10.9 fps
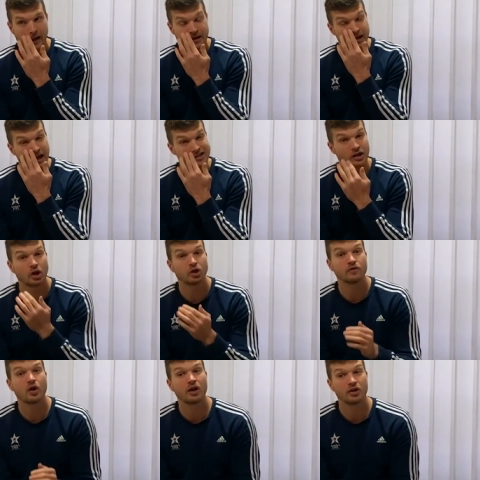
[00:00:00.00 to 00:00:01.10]
he has a lot
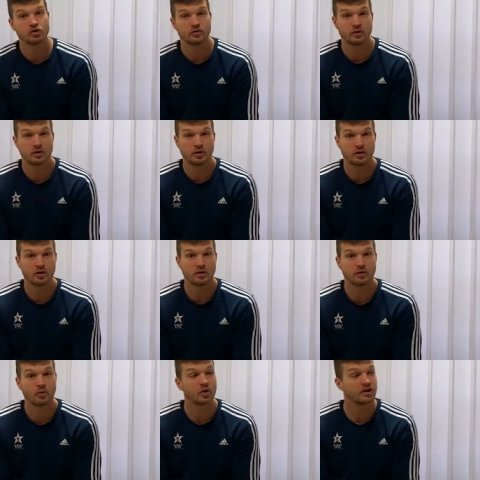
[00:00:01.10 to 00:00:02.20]
of knowledge
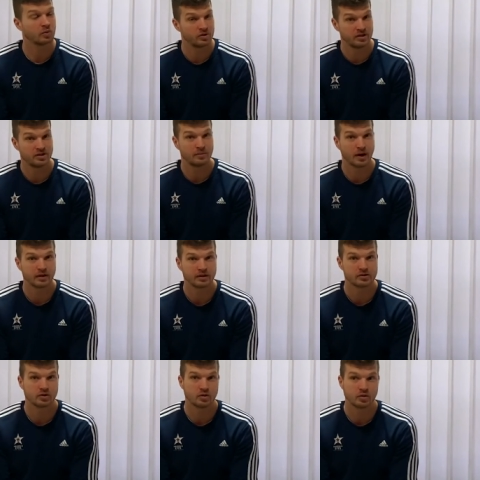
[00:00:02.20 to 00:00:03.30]
working with Indiba.
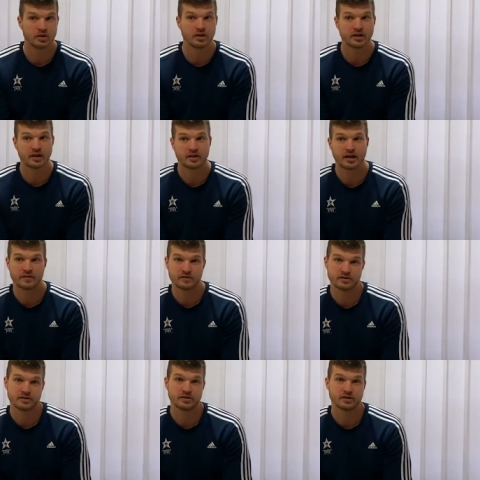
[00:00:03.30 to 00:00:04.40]
So he
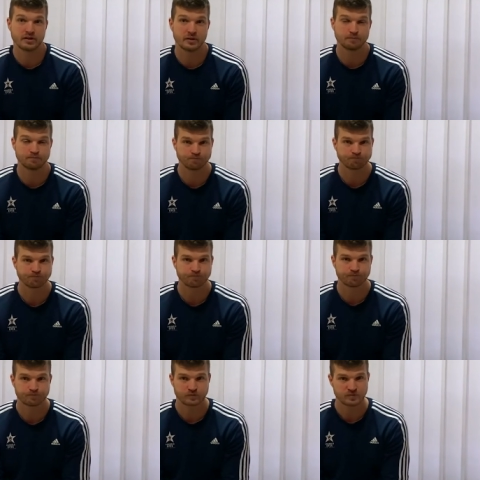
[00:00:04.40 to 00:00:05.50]
has a
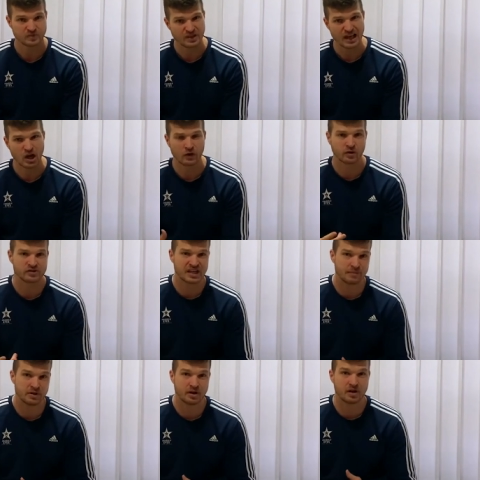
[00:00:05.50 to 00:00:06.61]
lot of
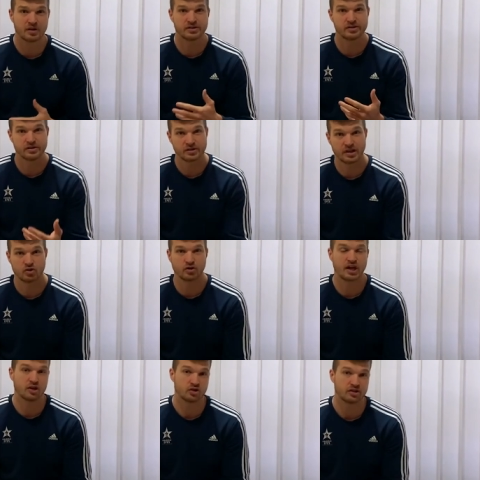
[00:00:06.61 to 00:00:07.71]
seminars,
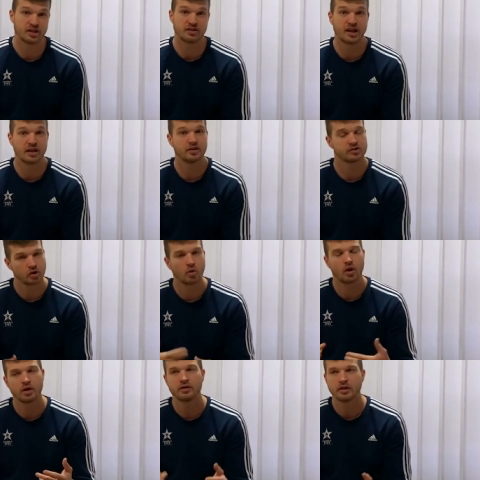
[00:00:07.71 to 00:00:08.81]
educations, and so
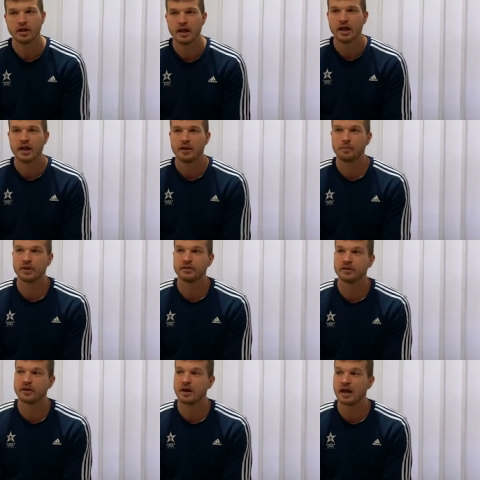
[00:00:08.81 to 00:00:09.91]
on. But
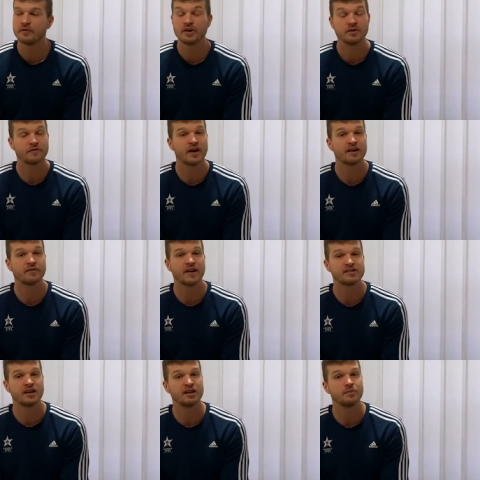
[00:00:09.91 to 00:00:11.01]
I'm really
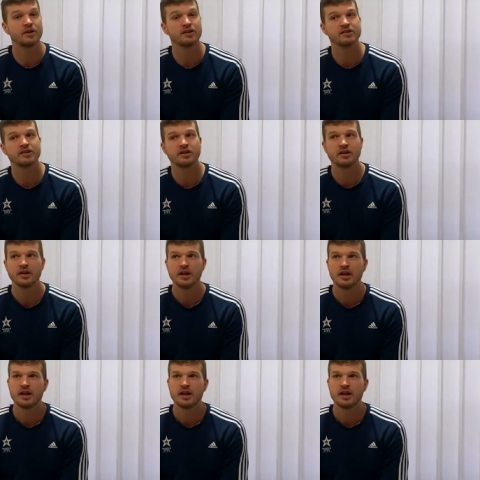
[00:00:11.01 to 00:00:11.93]
fascinated, because he